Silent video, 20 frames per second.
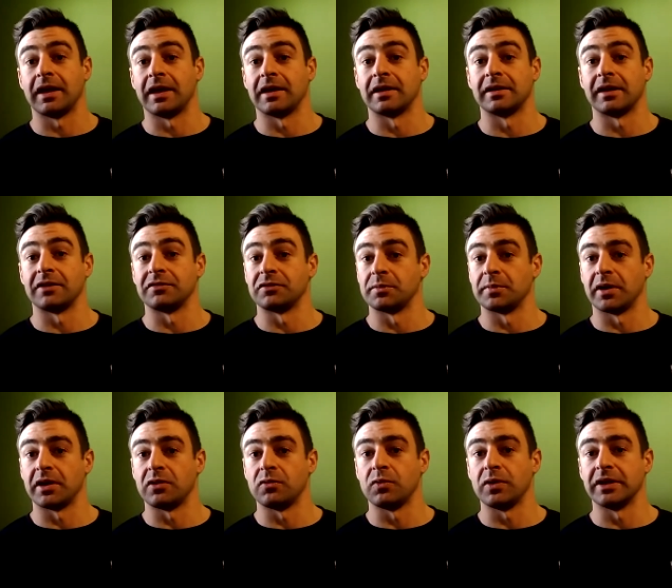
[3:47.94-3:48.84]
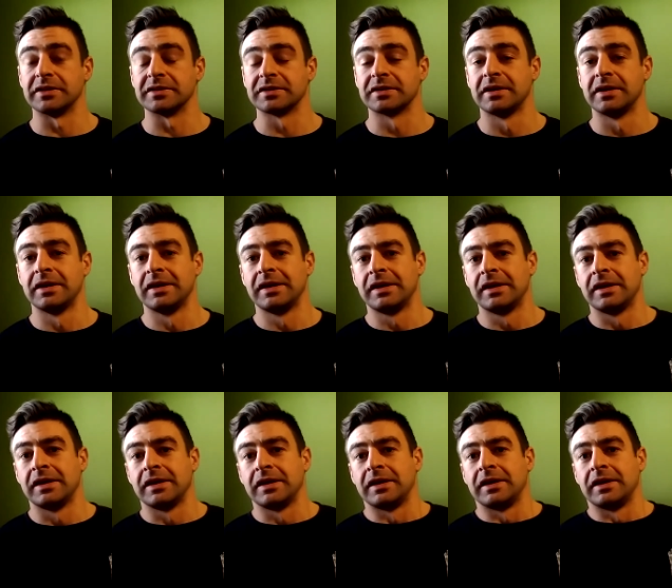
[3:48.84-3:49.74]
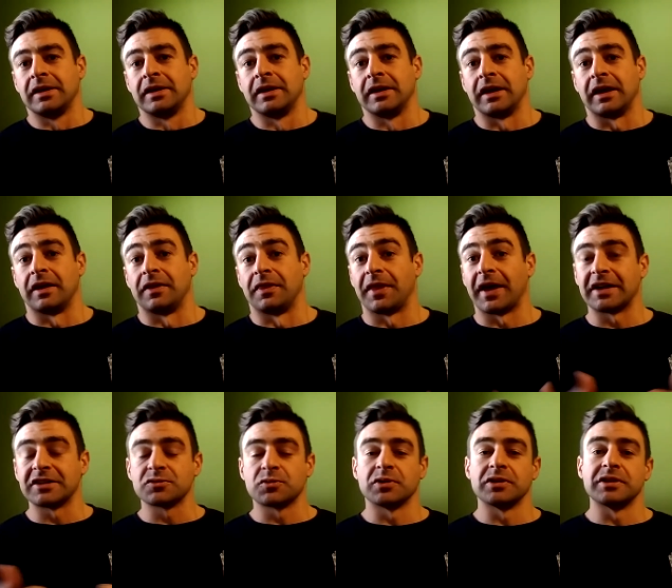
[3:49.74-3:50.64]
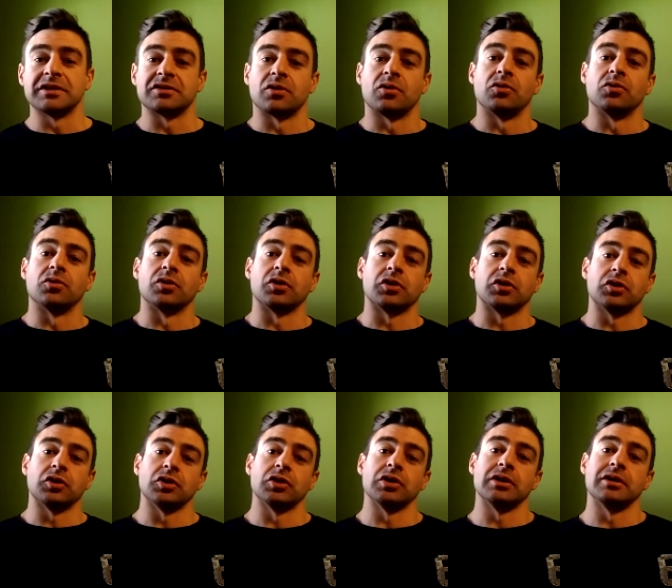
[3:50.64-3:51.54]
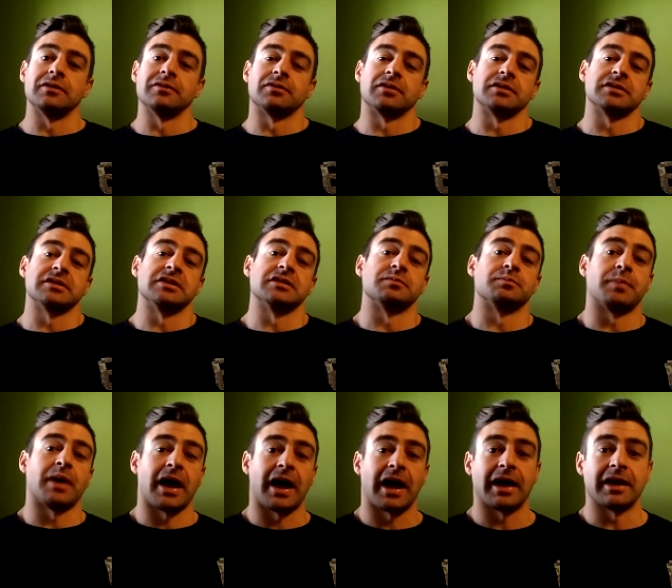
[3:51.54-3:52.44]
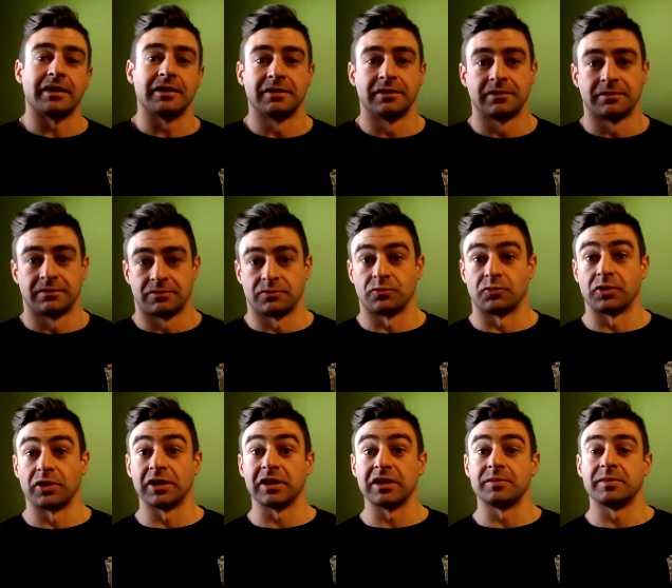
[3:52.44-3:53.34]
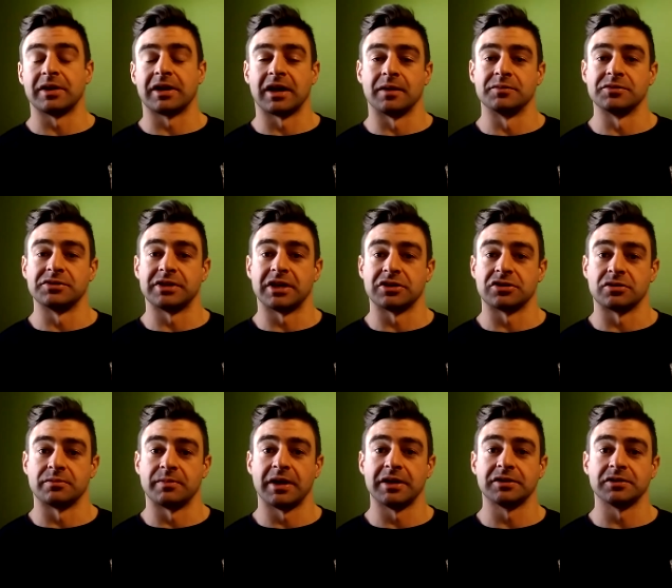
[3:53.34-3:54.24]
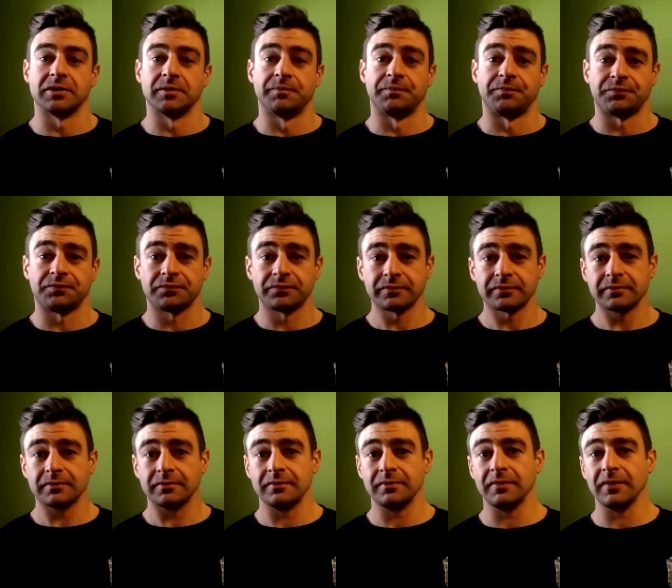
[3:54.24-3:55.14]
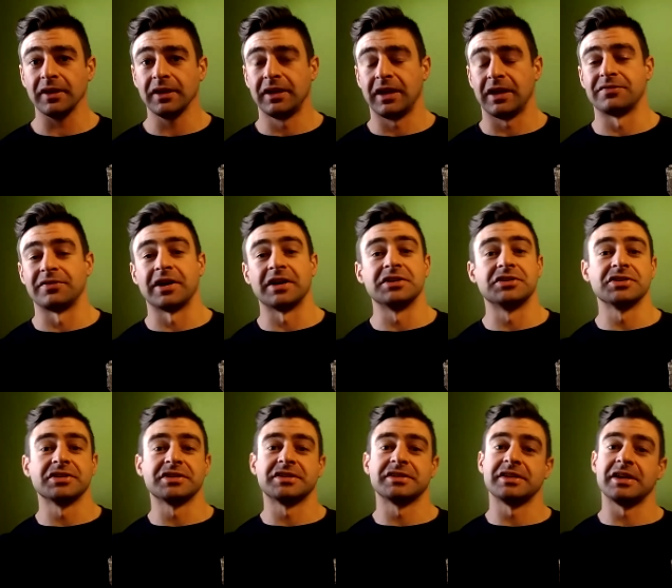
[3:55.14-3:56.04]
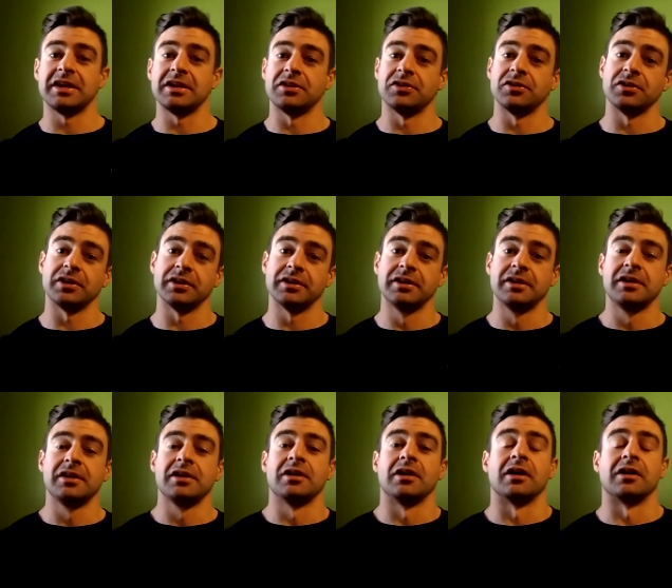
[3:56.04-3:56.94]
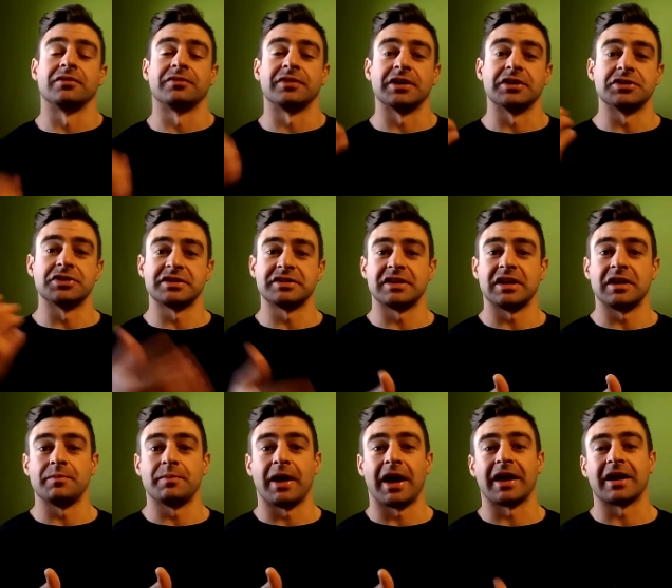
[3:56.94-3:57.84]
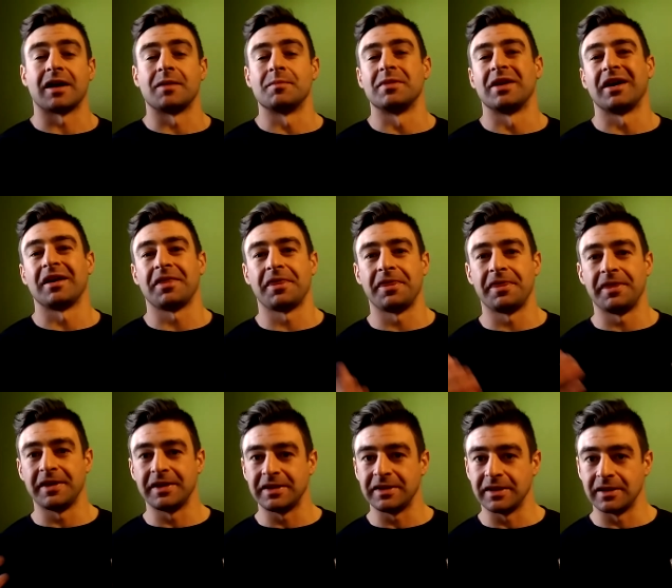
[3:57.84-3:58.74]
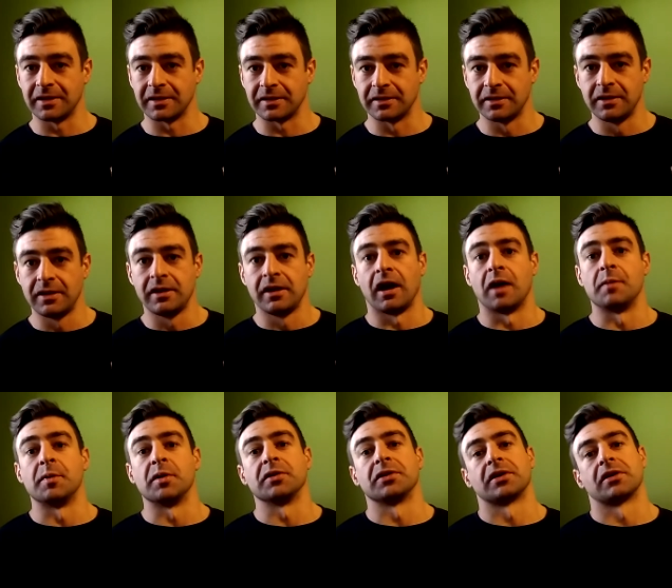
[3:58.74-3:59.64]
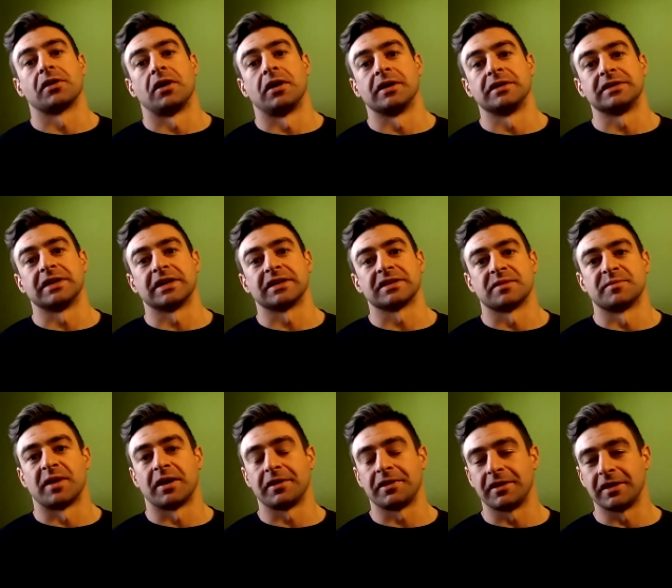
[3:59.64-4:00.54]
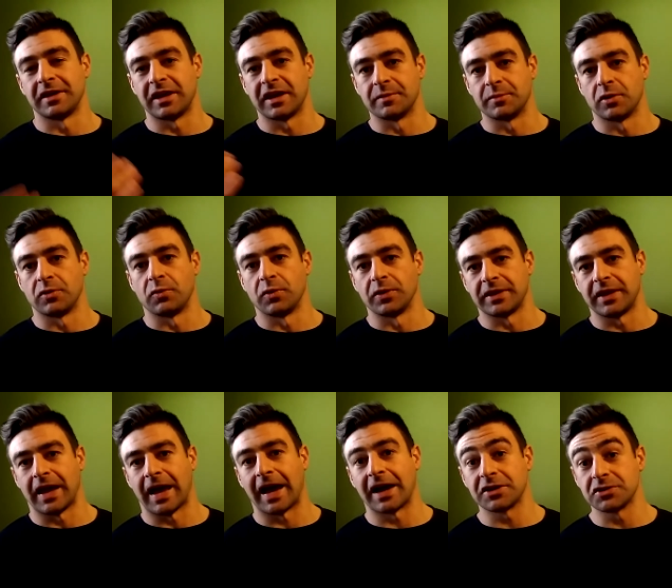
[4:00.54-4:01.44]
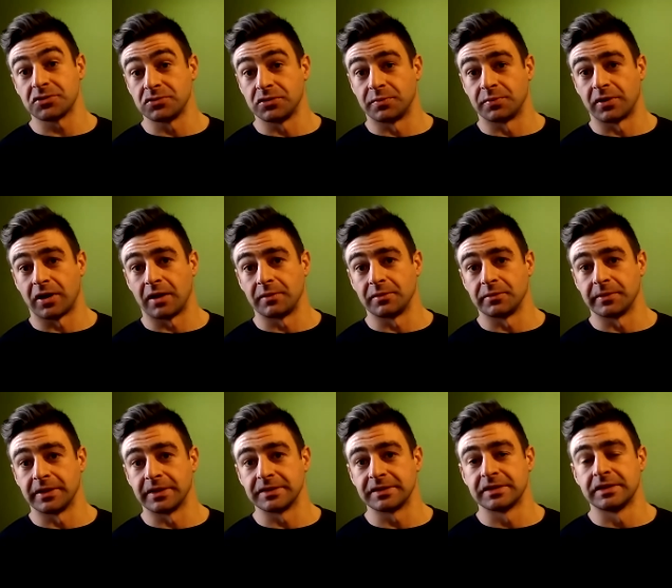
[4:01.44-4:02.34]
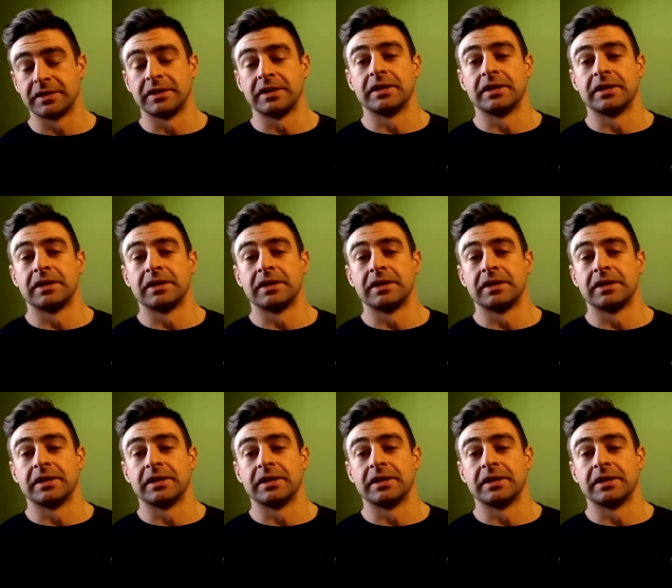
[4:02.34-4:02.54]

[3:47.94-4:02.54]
and everybody wins. And that's where this whole good versus bad really becomes detrimental. If I just say good, or if I just say bad, I'm not thinking about the context. I'm not thinking about what the actual problem is